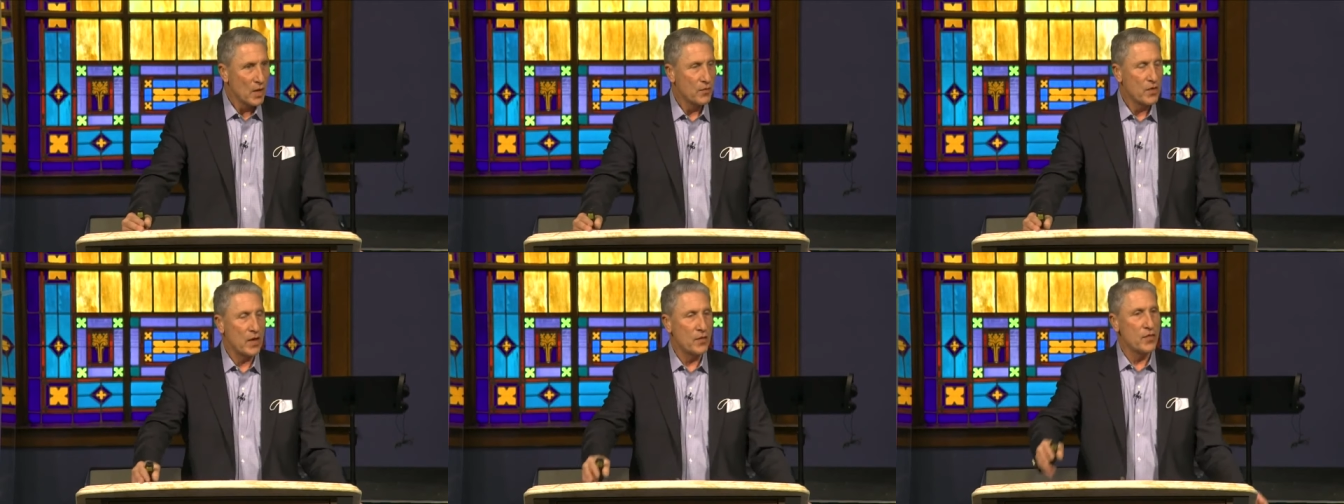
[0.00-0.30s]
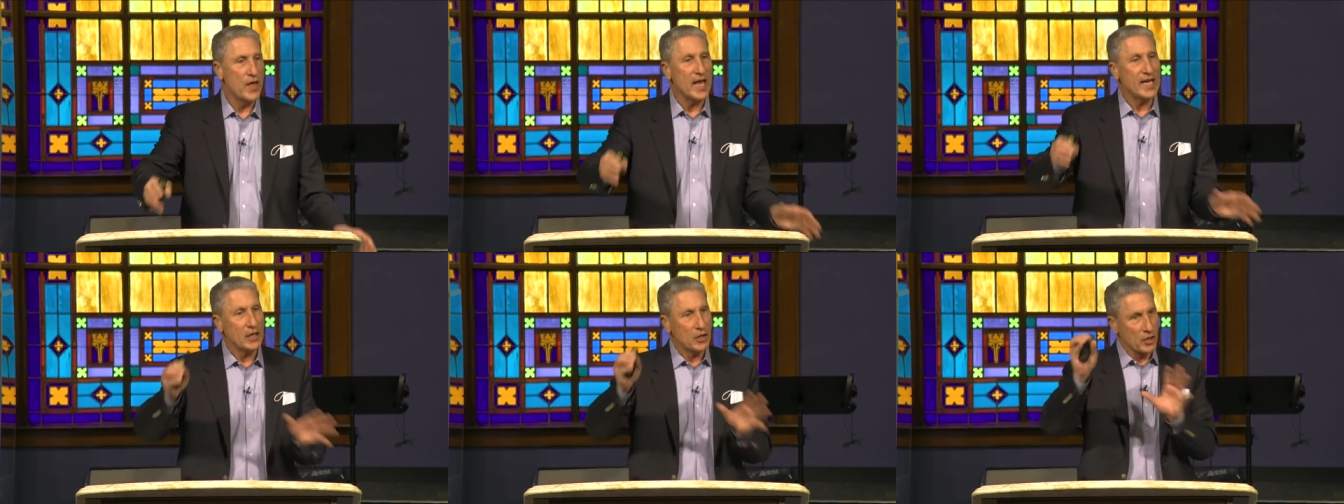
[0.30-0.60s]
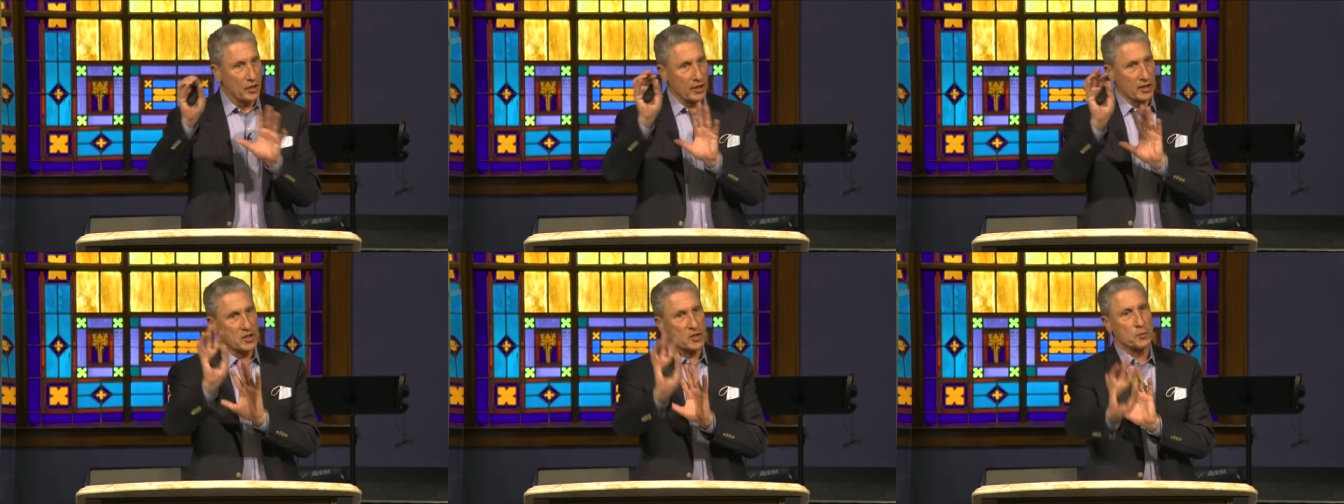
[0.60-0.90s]
then they
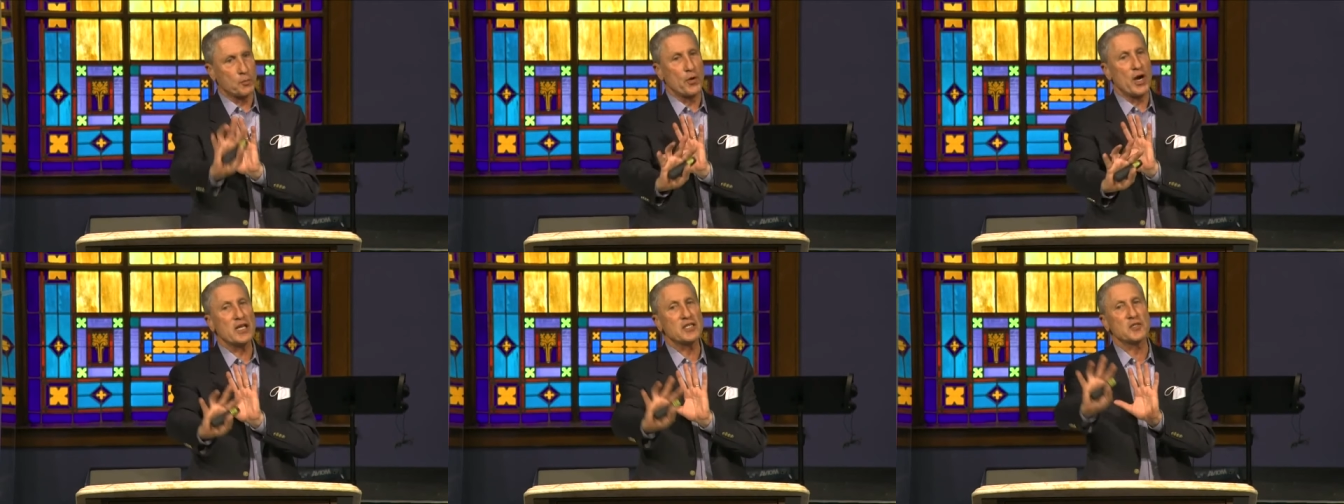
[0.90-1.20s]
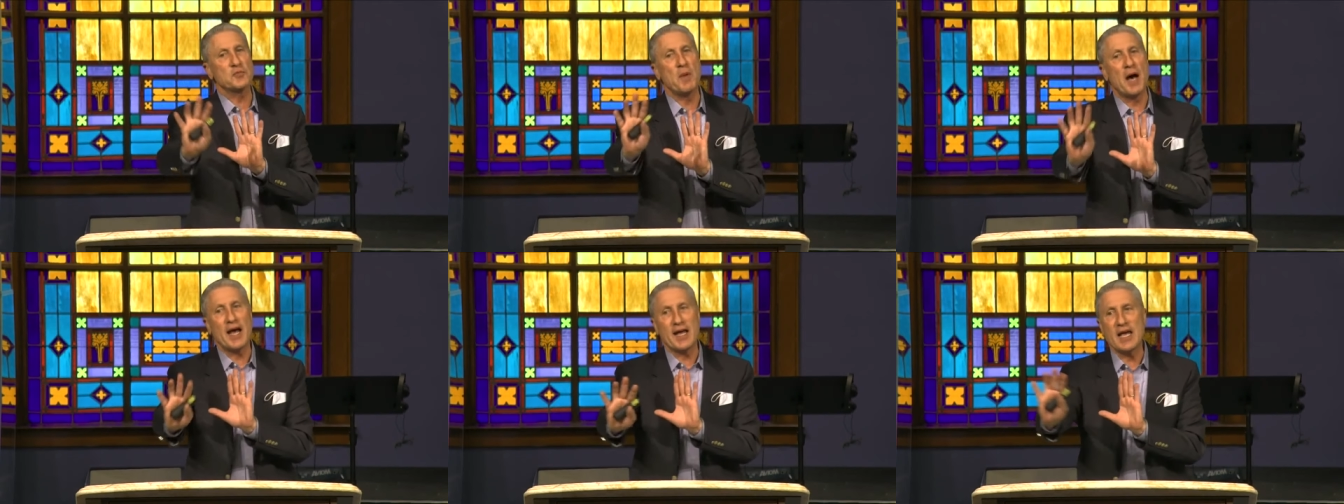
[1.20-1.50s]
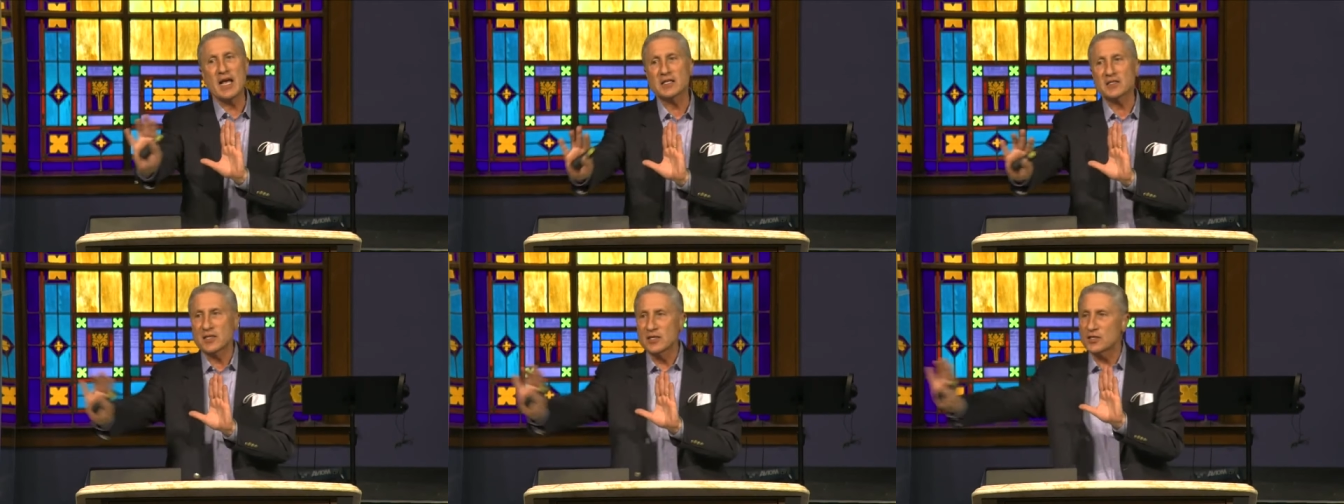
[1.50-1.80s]
could express my
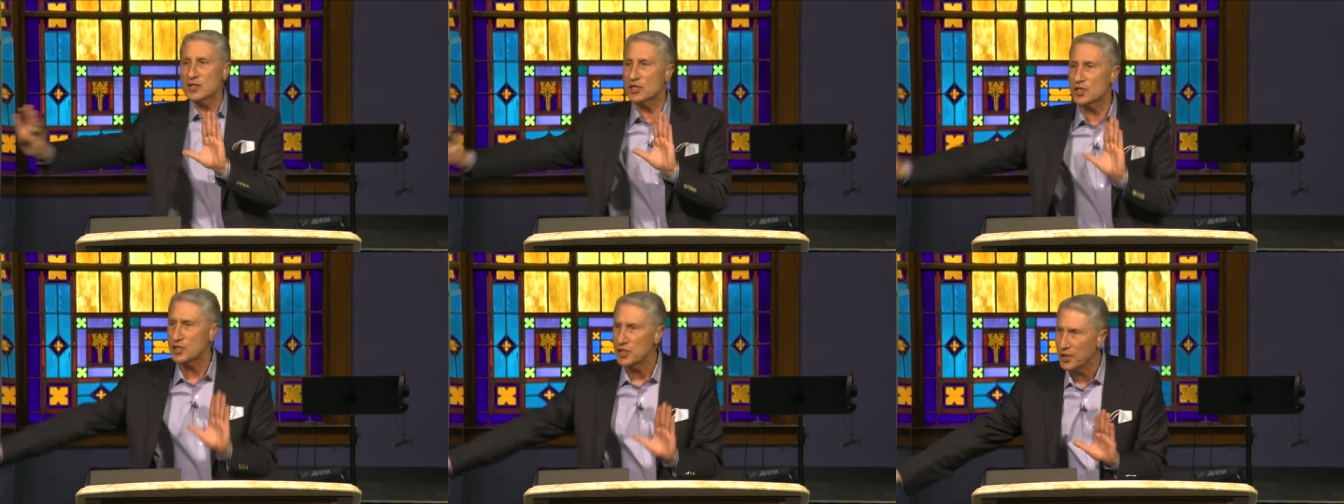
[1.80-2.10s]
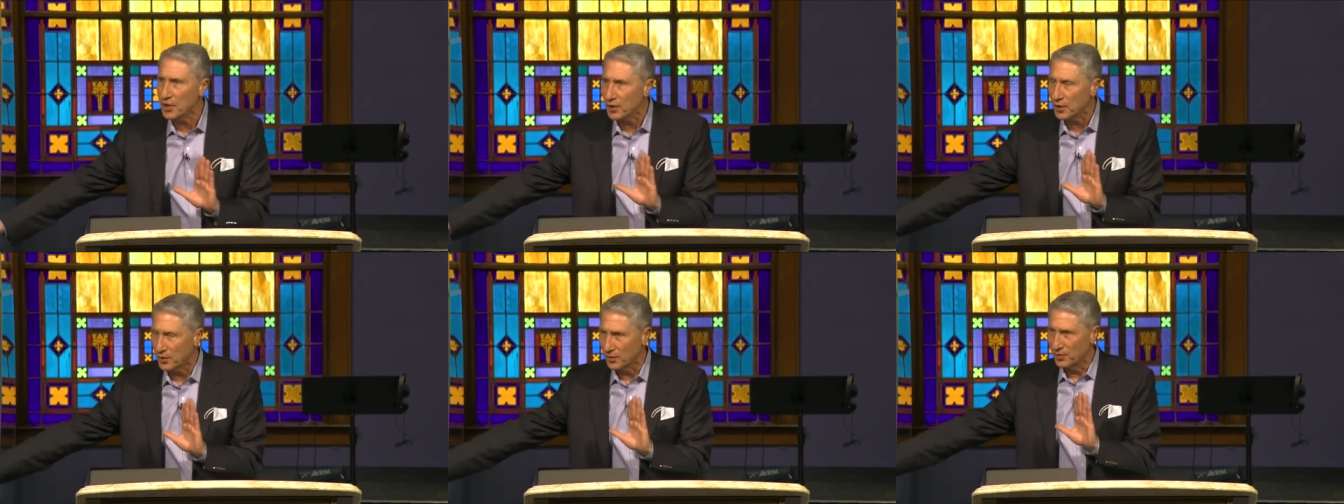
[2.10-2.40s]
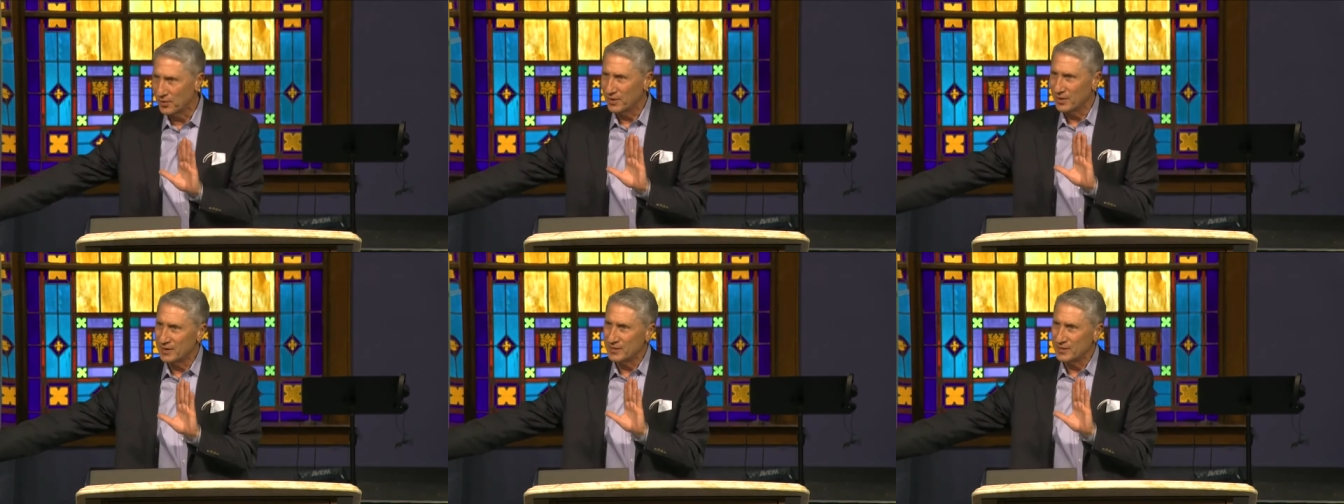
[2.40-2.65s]
essence too.